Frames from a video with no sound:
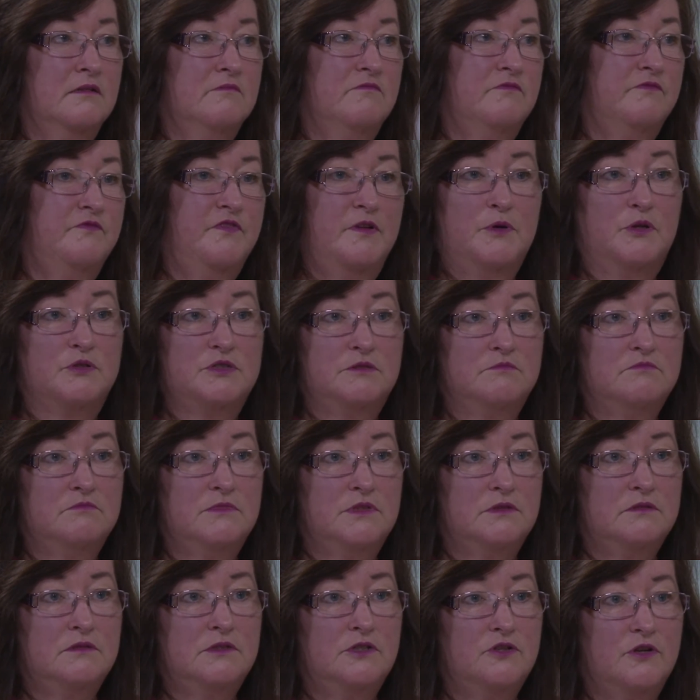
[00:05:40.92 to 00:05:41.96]
female
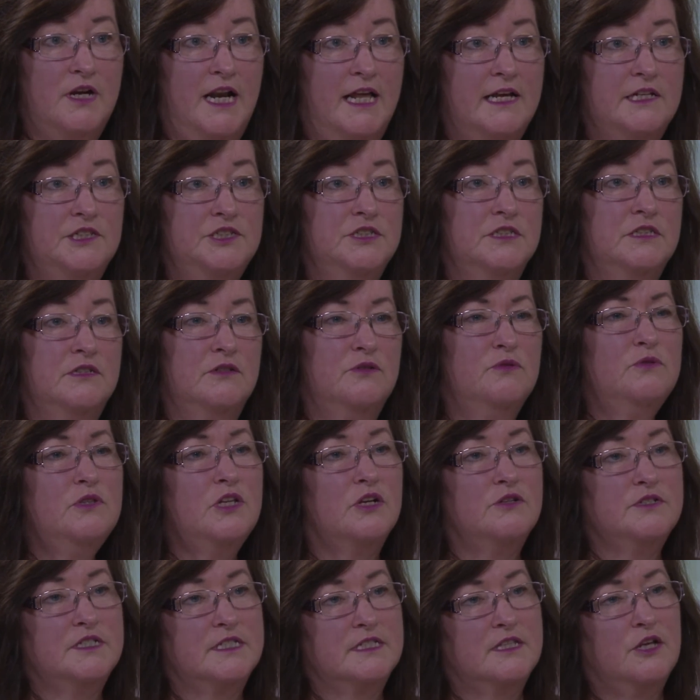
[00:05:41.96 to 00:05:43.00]
mutilation and all
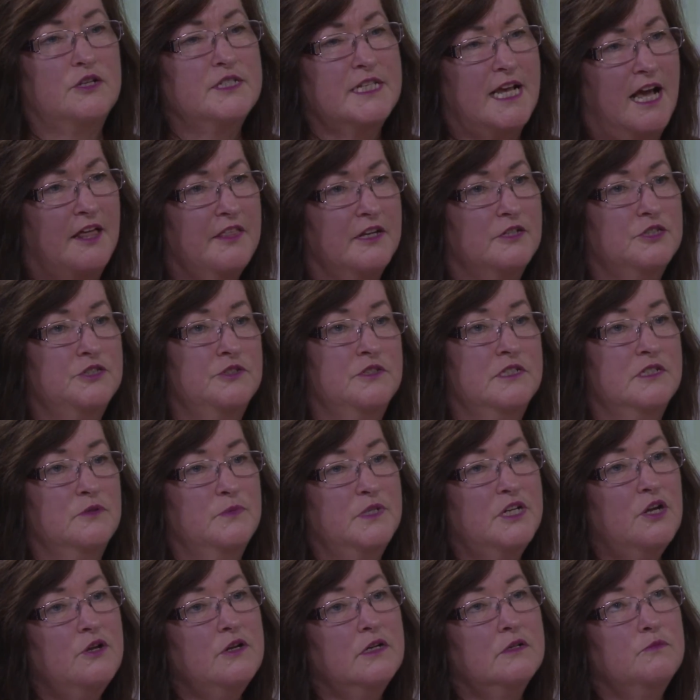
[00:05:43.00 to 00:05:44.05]
those other issues that
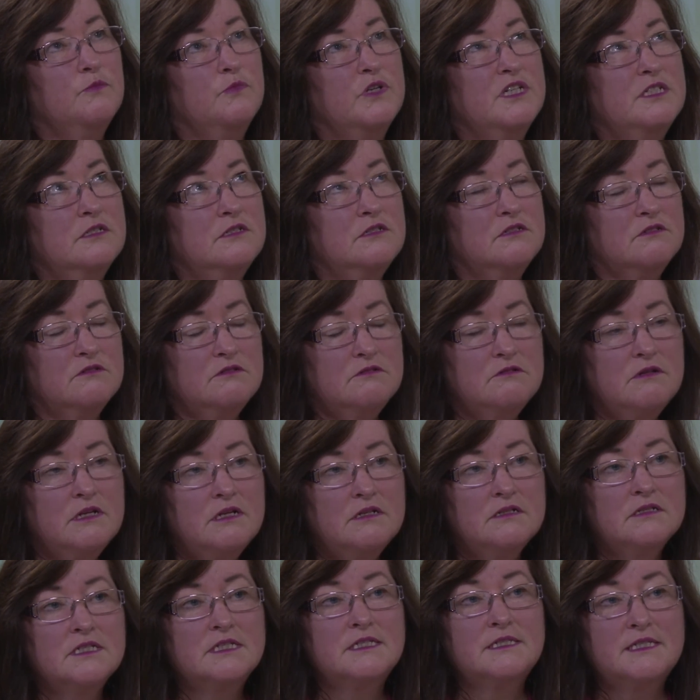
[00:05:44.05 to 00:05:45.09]
we do
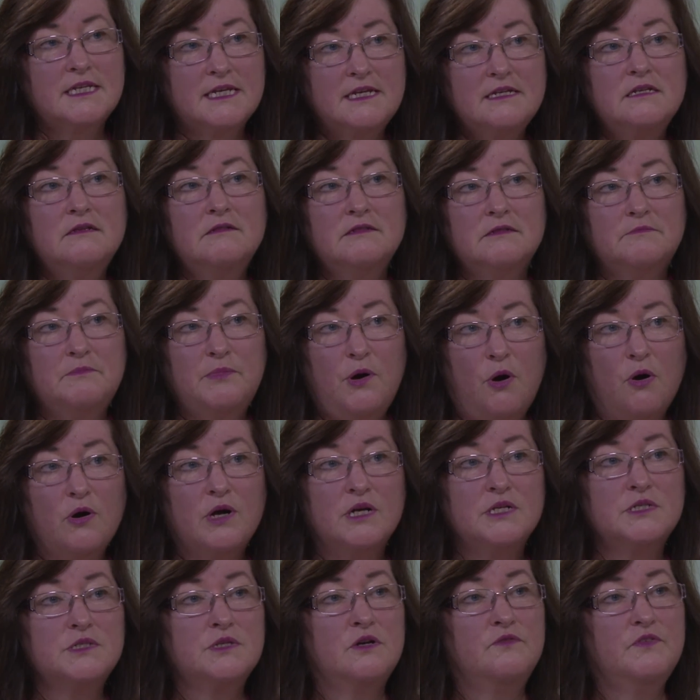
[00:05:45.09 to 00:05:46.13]
see
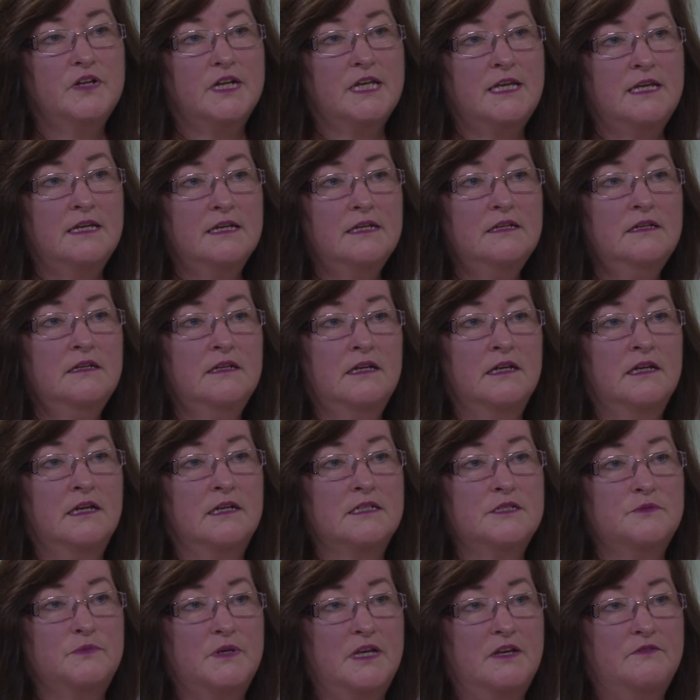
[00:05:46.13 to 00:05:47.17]
pockets of it here.
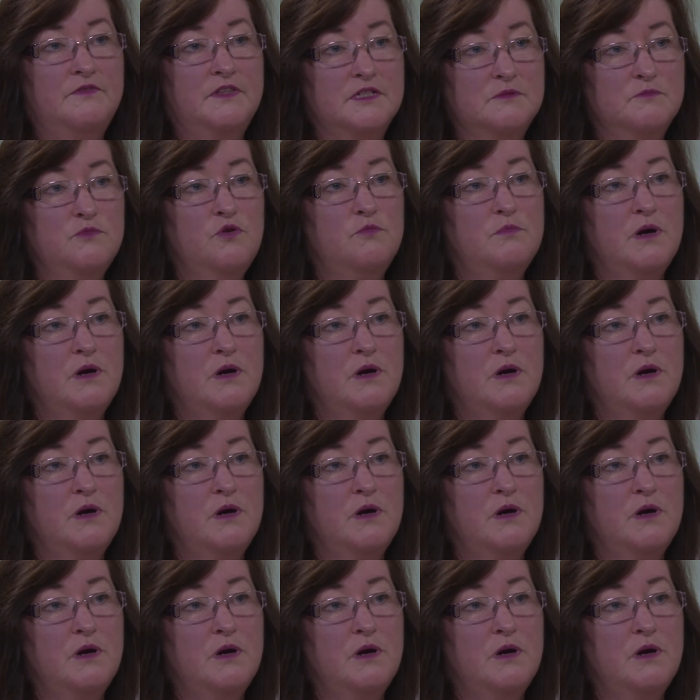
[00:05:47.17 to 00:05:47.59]
As we have this more